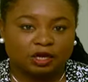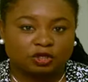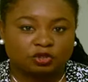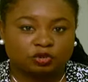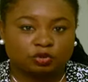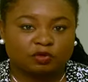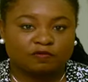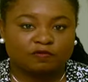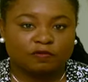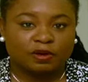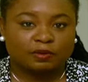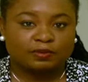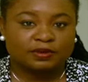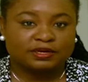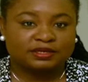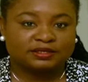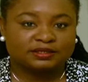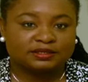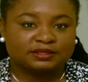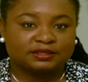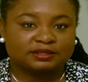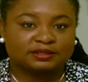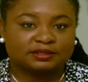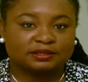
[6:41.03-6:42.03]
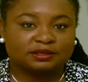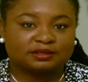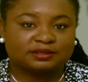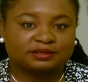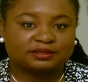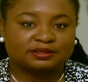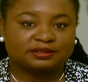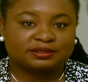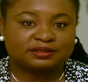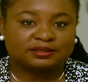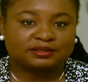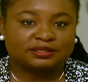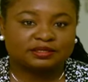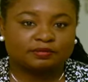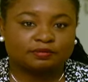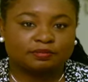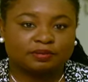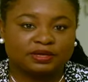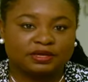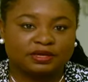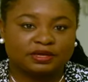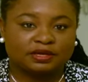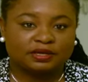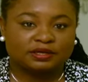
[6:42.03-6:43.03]
2 of Barbados' under-16
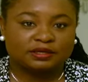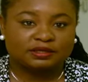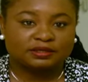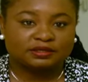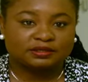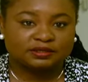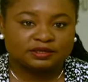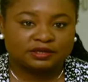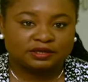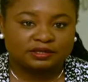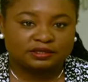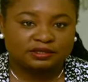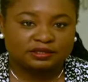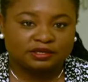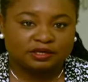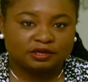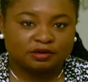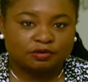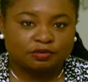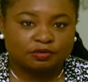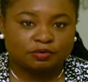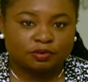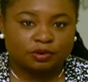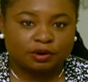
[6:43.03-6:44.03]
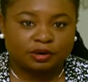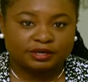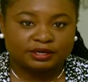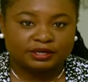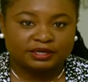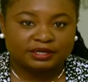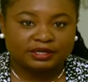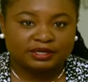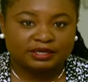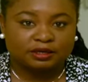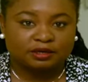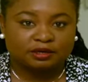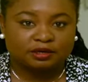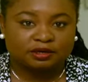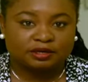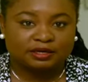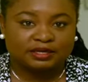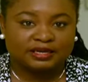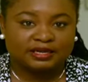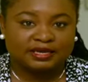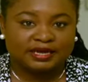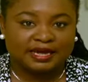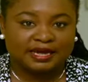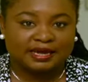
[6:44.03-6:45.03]
players, De'Ronnie
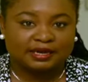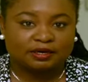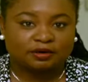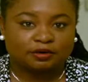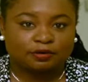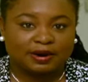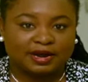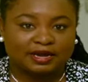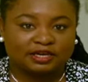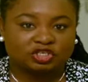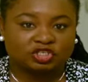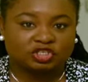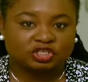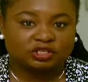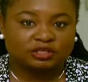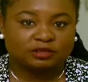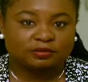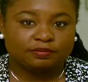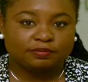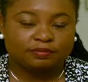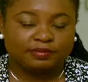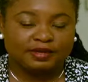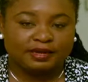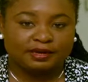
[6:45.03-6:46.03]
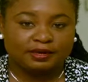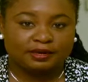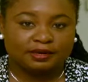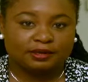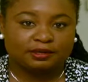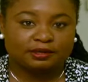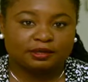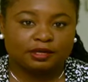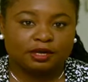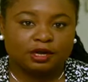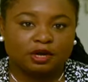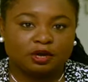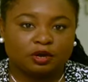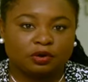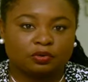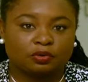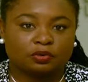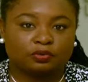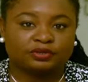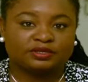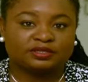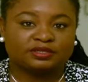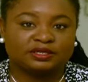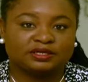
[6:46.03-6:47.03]
Hurley and Rashid Maynard,
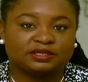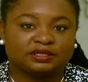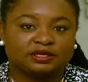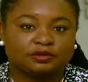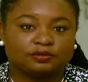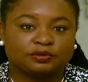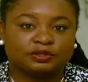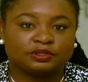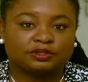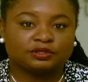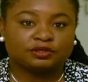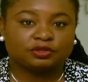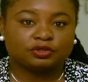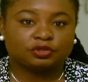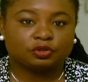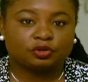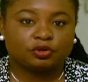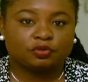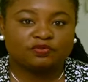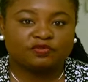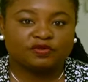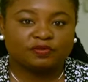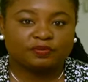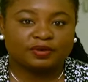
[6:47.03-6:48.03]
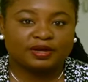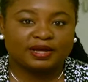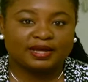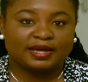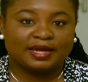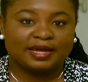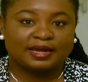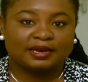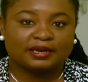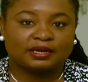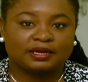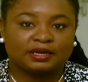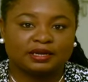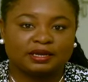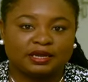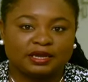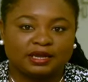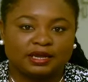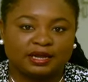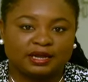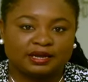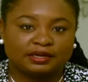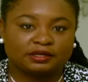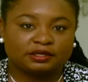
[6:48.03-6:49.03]
who recently returned home from Guyana
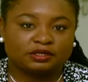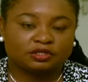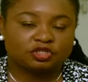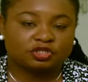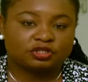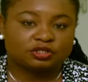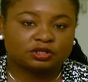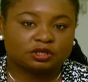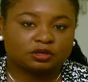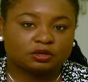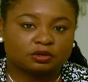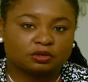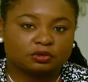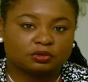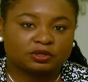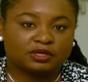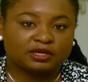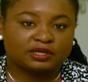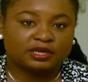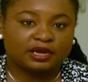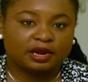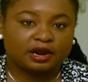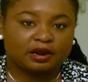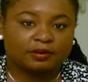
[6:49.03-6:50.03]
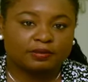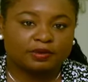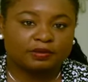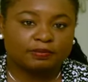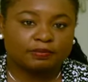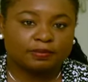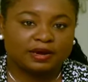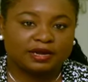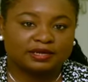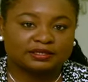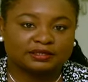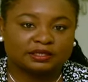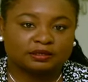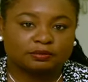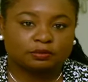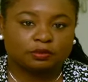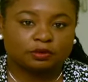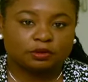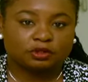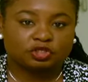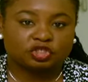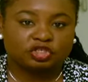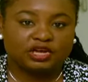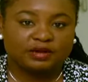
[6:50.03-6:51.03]
at the just-concluded Caribbean
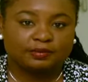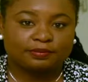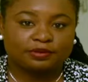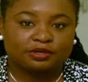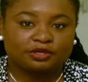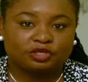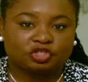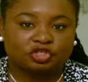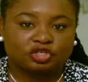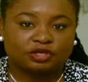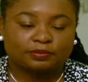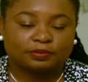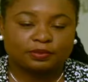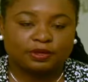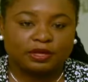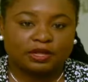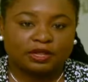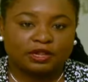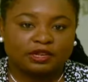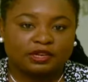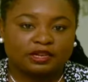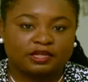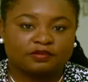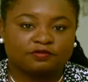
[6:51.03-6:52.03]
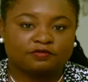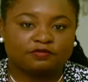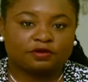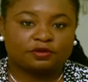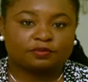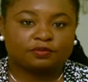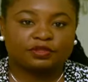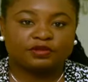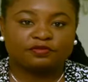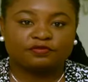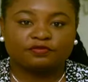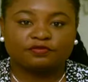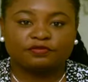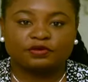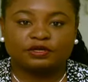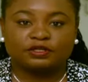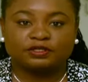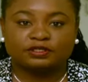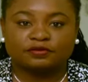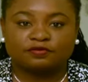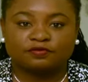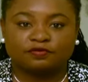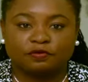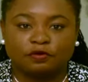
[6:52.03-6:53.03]
Basketball Championship, led from the
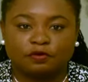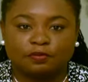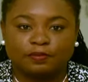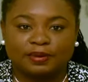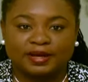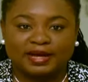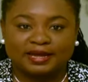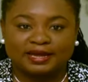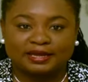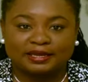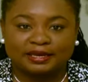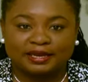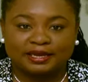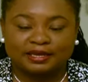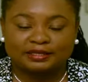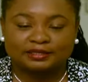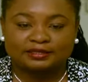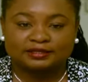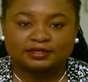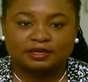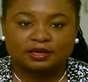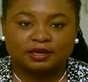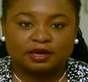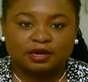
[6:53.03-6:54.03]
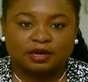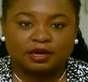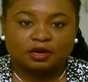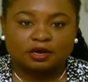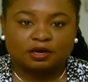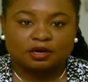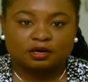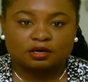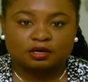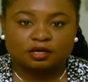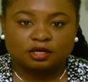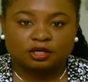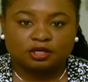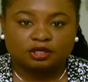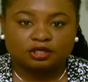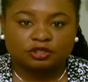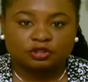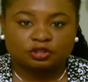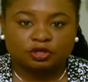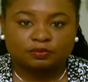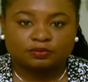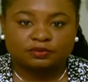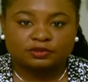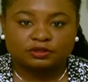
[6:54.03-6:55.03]
front for Spineland's. Hurley
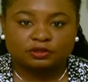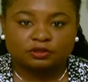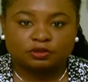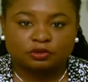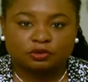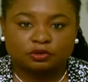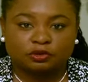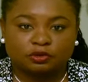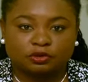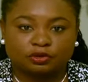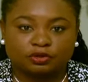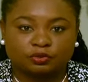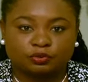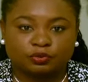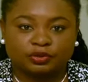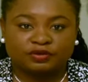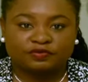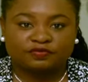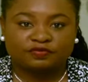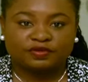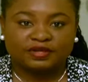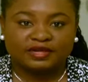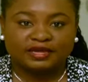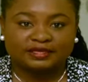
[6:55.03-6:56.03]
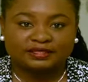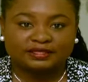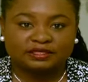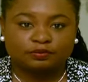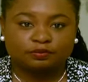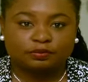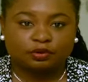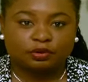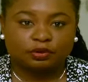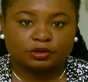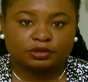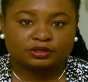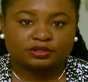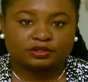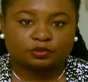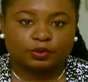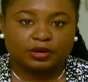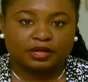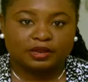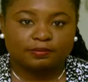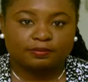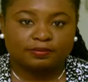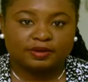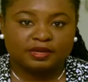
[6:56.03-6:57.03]
top-scored with 18 points,
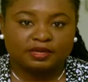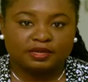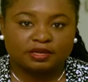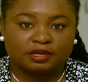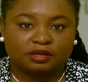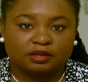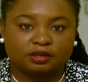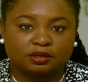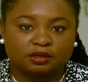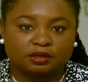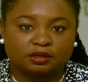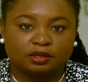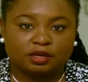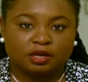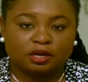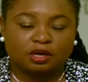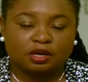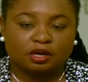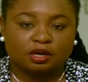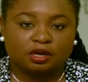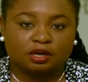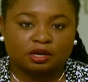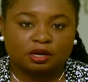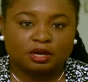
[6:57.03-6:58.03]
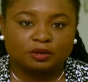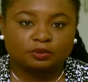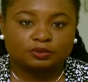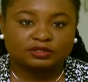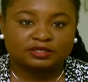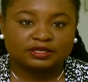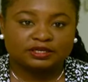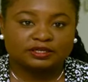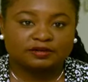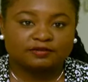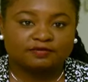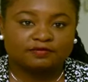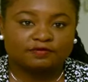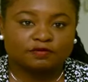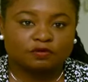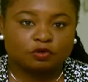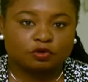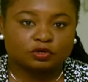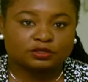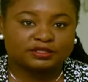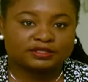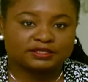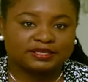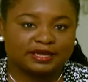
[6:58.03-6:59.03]
while Maynard accounted
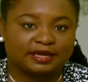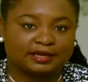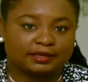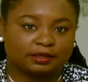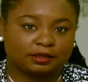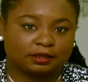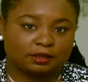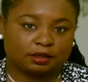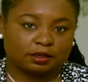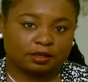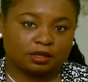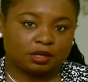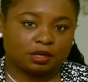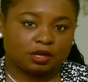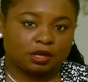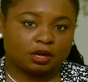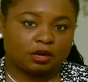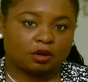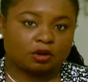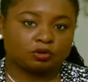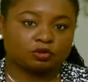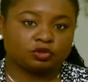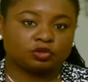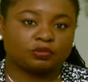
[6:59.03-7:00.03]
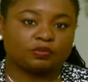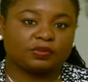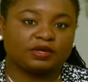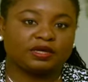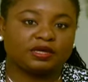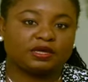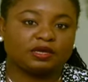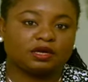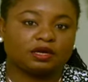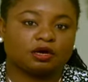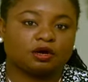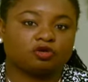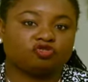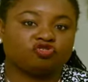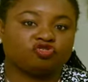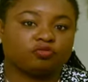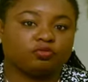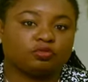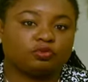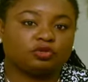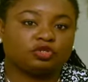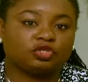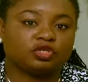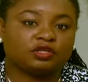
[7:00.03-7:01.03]
for 10. Also making a
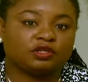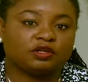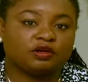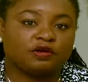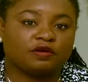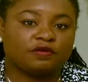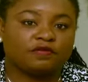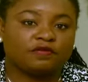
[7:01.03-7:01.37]
contribution